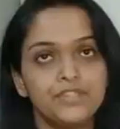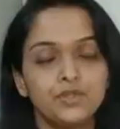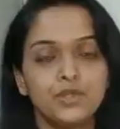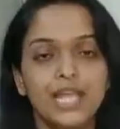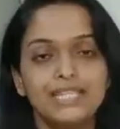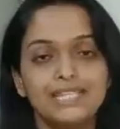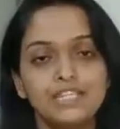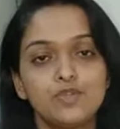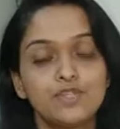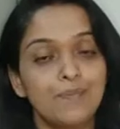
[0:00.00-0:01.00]
so guys
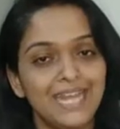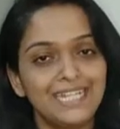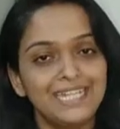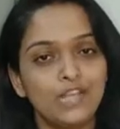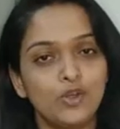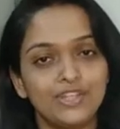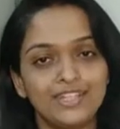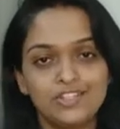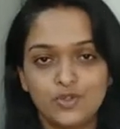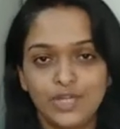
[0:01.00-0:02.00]
this was my take on
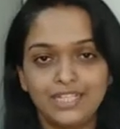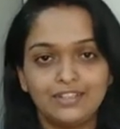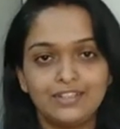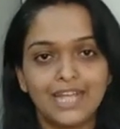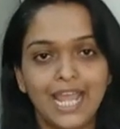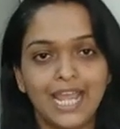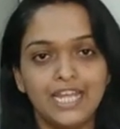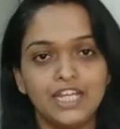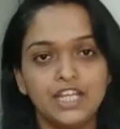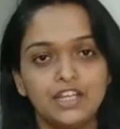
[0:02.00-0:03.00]
this straightener
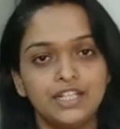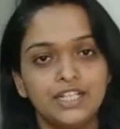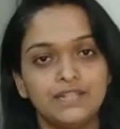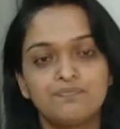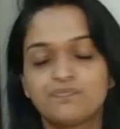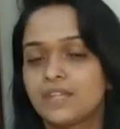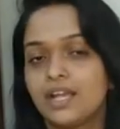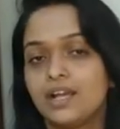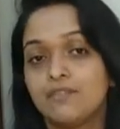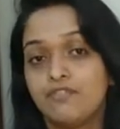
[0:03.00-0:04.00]
and uh,
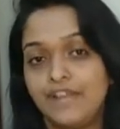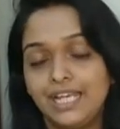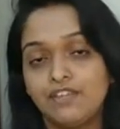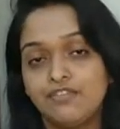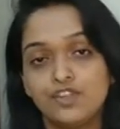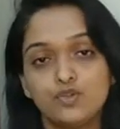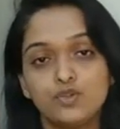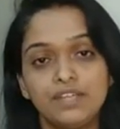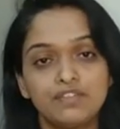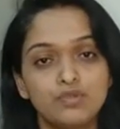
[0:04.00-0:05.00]
well if you
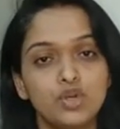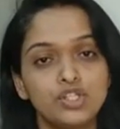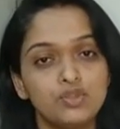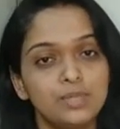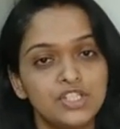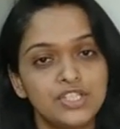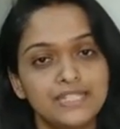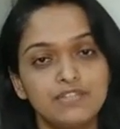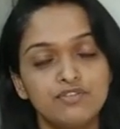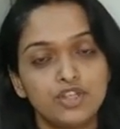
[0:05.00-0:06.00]
even want to
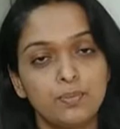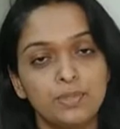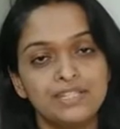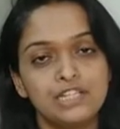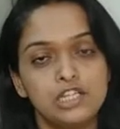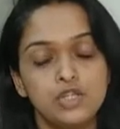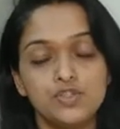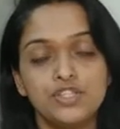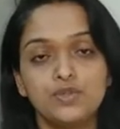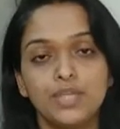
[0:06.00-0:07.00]
purchase it for your personal
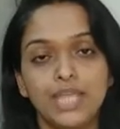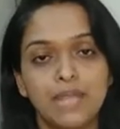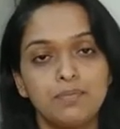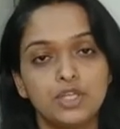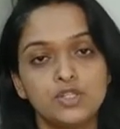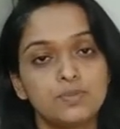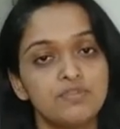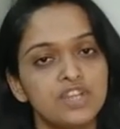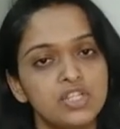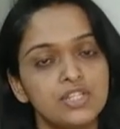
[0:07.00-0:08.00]
use you can because
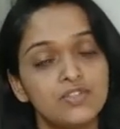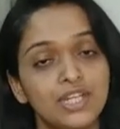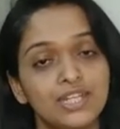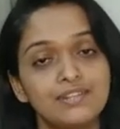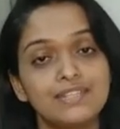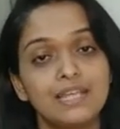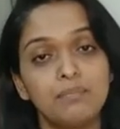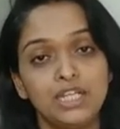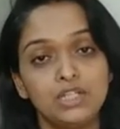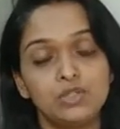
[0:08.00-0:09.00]
professional straighteners are
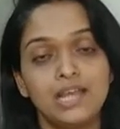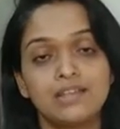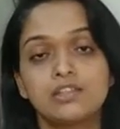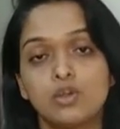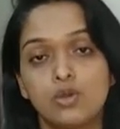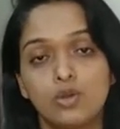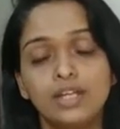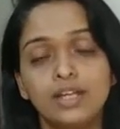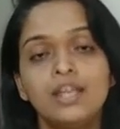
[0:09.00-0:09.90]
made to last long